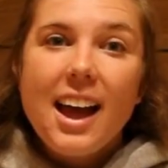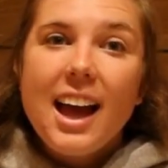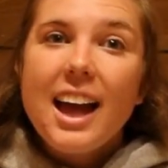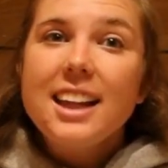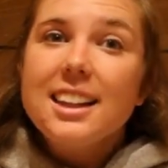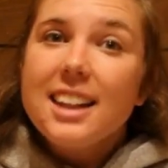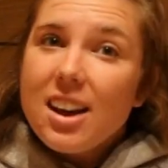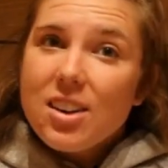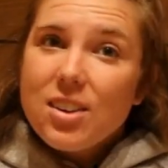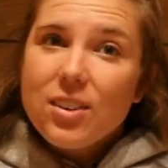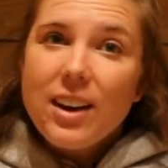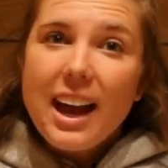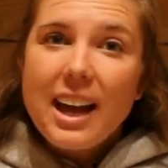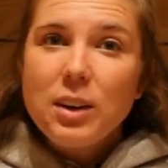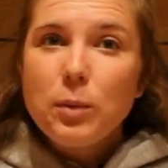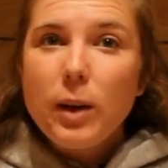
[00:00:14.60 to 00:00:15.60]
Hello,
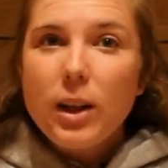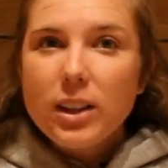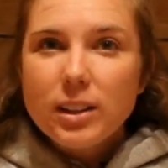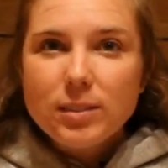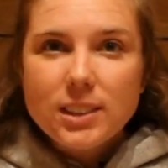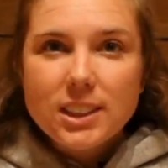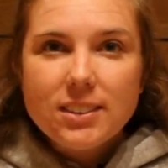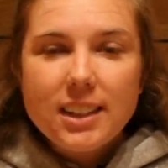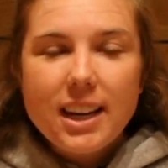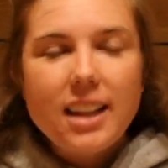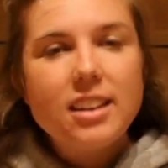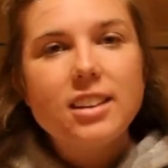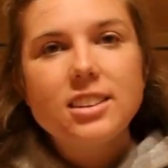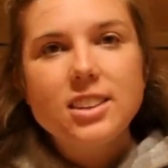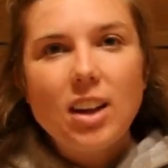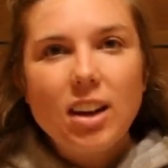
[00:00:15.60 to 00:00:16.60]
and welcome to
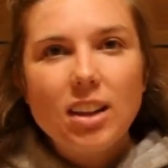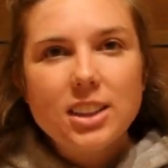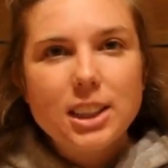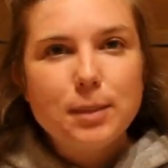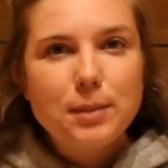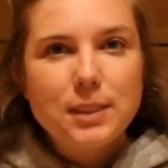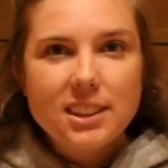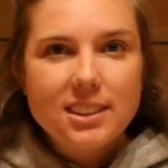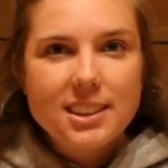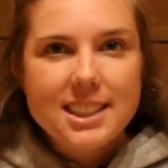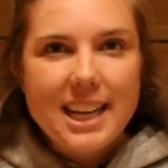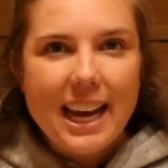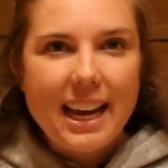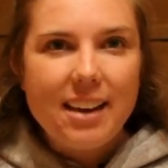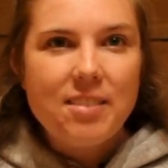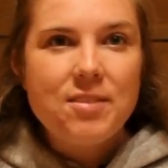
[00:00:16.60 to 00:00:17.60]
another Tall Ship
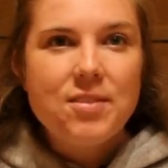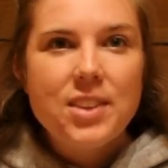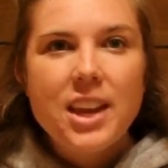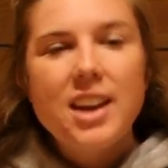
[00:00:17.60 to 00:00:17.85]
Tuesday.